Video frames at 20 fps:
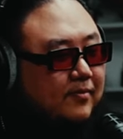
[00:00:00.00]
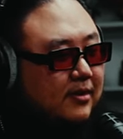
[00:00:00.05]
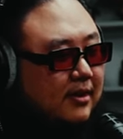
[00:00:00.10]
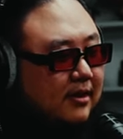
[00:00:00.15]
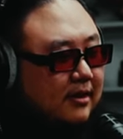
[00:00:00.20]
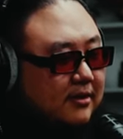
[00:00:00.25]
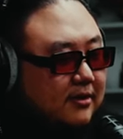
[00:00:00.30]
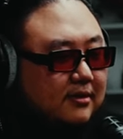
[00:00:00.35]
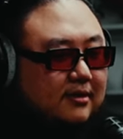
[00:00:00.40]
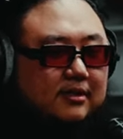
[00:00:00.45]

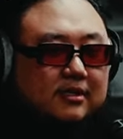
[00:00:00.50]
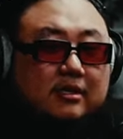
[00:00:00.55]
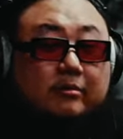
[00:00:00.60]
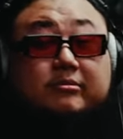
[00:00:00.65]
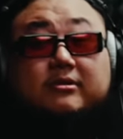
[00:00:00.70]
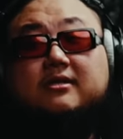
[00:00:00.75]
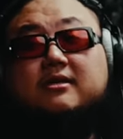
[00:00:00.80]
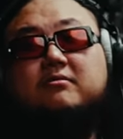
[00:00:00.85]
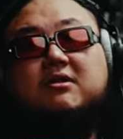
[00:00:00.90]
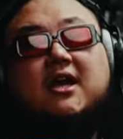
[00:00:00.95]
So some,
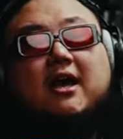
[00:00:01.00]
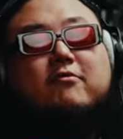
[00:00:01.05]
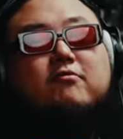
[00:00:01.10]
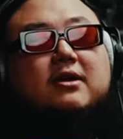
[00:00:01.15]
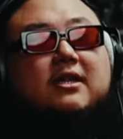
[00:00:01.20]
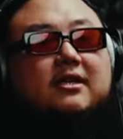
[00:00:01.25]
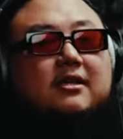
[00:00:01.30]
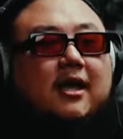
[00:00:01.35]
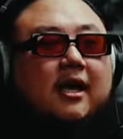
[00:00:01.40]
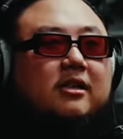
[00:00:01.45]
something I
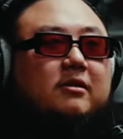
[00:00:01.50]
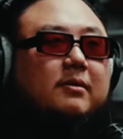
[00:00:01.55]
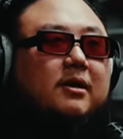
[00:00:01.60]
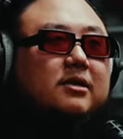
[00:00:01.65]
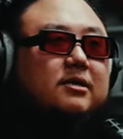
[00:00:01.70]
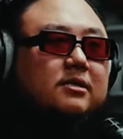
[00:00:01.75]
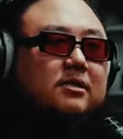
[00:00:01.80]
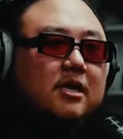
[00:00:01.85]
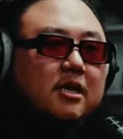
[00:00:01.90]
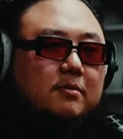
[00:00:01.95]
really liked about
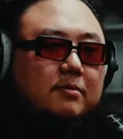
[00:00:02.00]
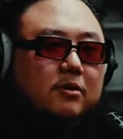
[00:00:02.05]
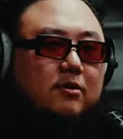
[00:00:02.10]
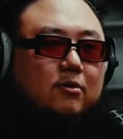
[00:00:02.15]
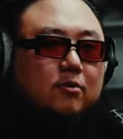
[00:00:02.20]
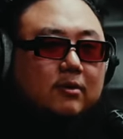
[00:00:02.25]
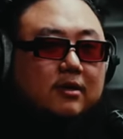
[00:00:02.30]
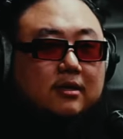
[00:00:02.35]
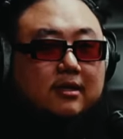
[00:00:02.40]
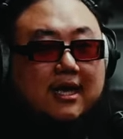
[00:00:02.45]
his debut
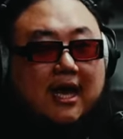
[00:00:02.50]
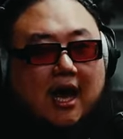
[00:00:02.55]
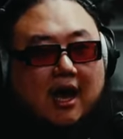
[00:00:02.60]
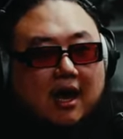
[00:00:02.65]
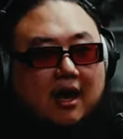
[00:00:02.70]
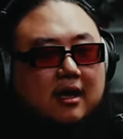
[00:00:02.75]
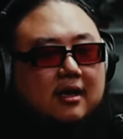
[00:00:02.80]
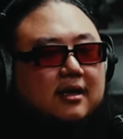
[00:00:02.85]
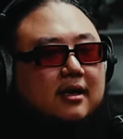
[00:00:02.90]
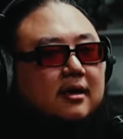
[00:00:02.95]
with Ya
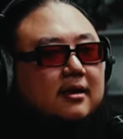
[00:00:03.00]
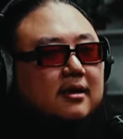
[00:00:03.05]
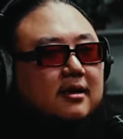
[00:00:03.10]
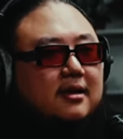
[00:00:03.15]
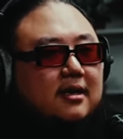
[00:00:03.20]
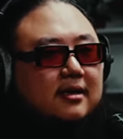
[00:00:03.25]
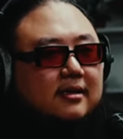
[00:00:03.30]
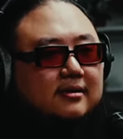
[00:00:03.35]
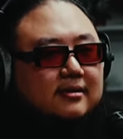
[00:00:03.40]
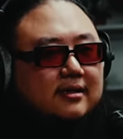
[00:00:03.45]

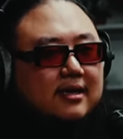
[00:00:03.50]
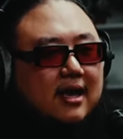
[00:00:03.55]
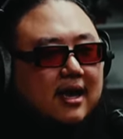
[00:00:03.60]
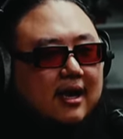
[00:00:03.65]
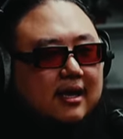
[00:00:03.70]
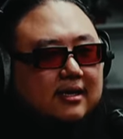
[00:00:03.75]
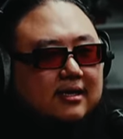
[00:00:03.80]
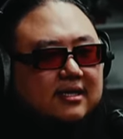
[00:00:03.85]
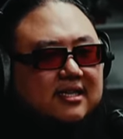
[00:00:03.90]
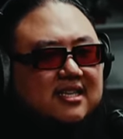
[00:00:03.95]
is
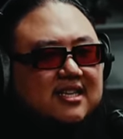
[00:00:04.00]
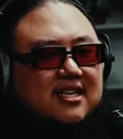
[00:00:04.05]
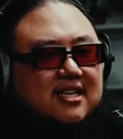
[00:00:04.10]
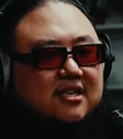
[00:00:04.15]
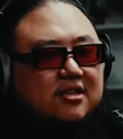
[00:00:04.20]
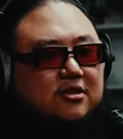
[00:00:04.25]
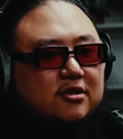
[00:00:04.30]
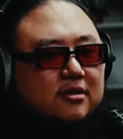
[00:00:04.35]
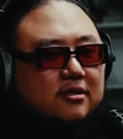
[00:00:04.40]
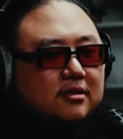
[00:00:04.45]
that he
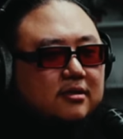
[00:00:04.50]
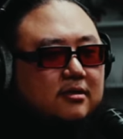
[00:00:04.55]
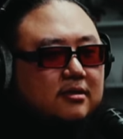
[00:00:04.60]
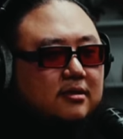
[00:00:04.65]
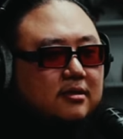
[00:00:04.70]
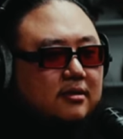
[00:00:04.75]
could